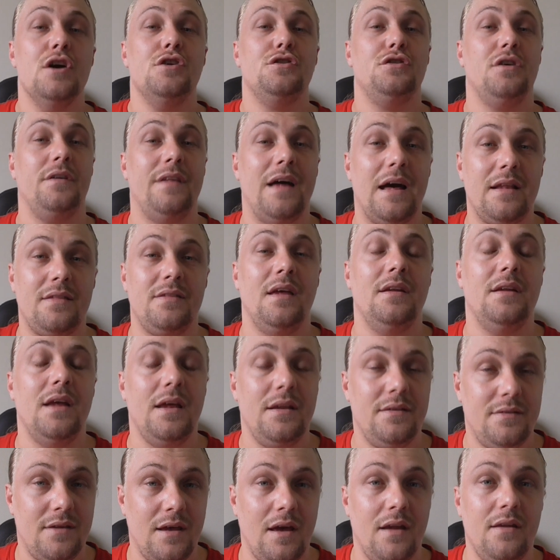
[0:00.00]
So that then they
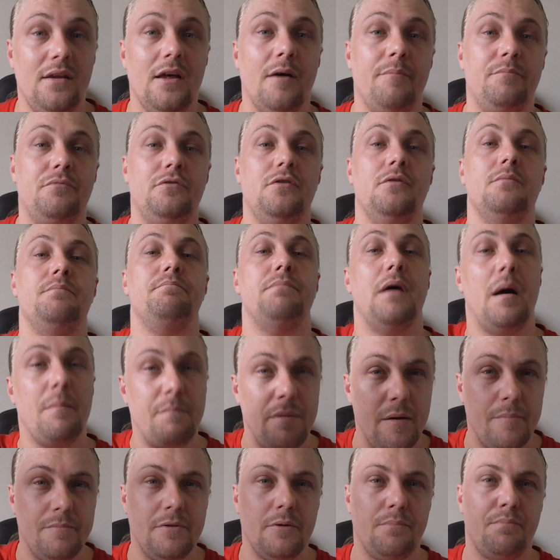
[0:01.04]
tend up to
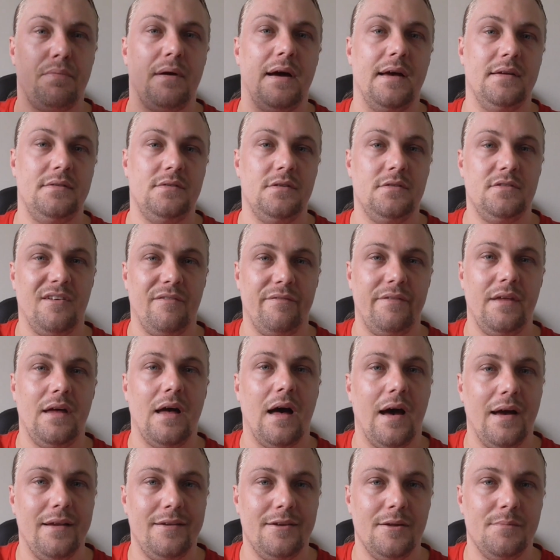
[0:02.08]
bump up the prices of
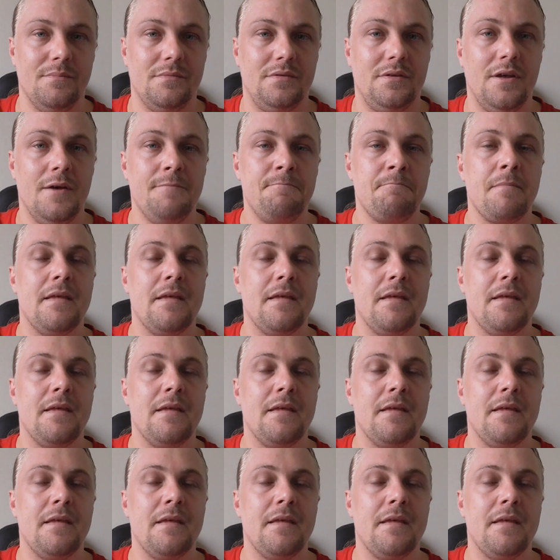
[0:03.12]
their items